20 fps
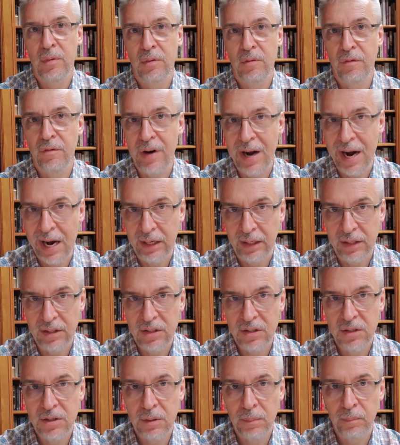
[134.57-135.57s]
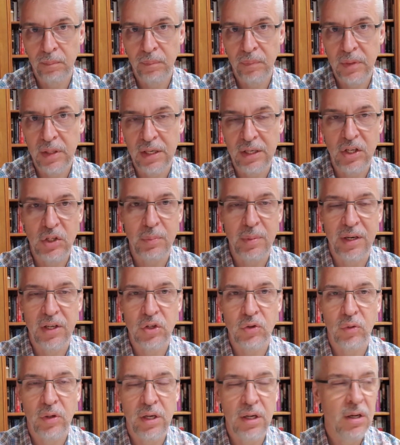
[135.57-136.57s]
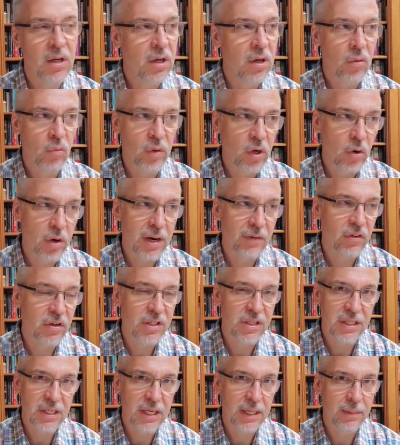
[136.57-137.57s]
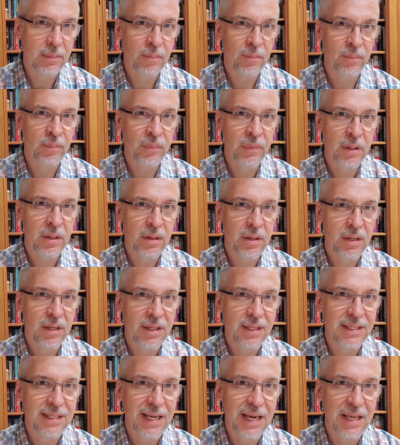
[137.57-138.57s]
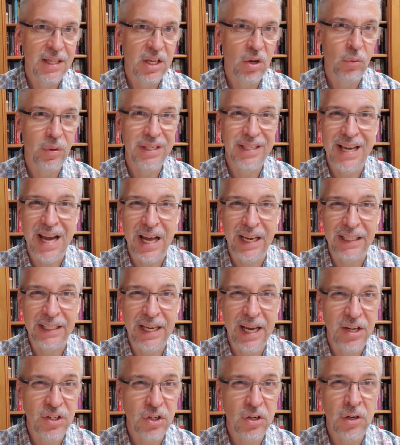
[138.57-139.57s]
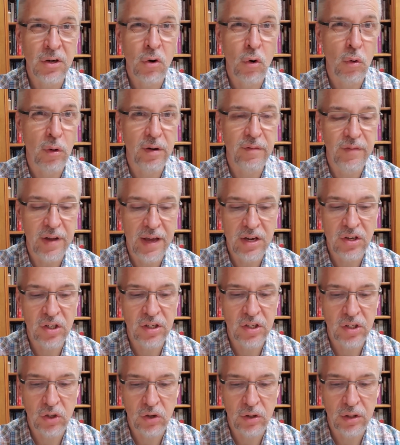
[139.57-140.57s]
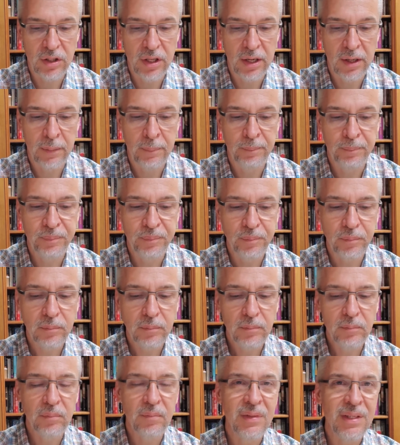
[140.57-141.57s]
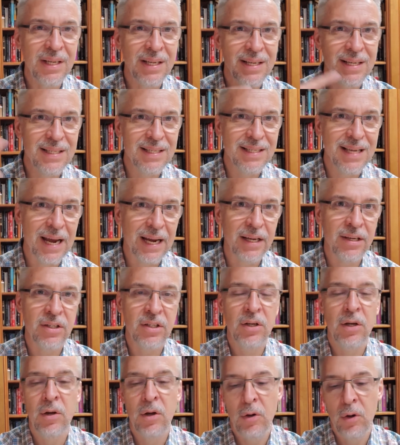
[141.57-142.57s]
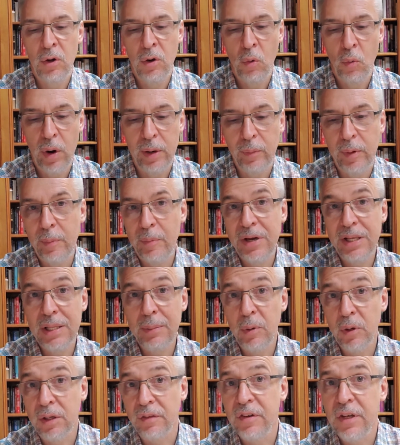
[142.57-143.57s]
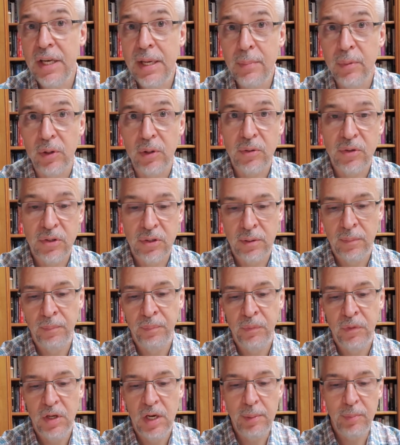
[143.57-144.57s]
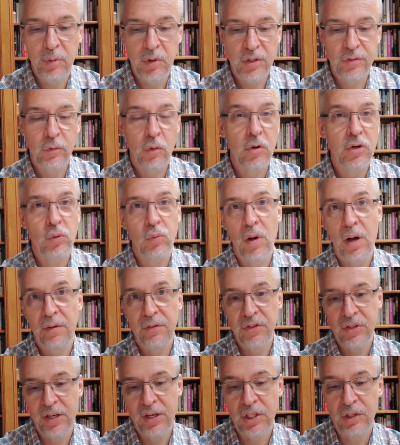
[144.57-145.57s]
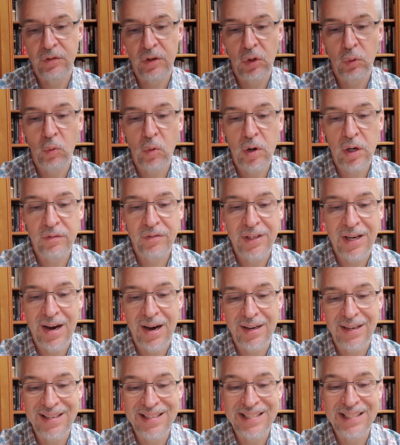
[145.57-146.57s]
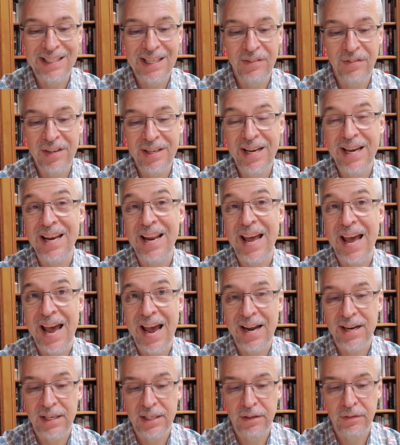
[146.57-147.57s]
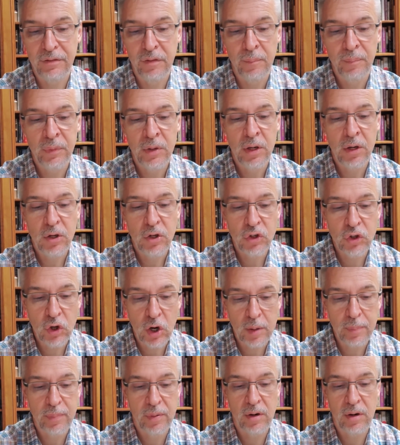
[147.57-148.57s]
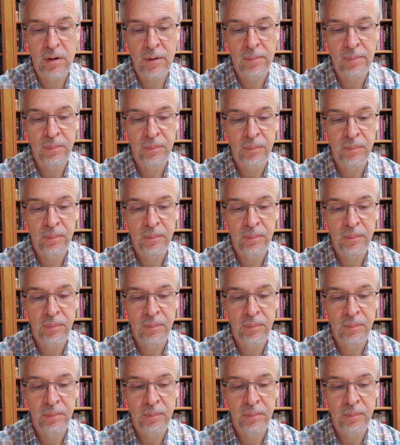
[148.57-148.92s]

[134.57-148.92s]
violence in his ministry. We don't ever see him say that retaliation or revenge is a good thing. Second, when we read the book of Hebrews, Hebrews 4:12 says, "For the word of God is living and active, sharper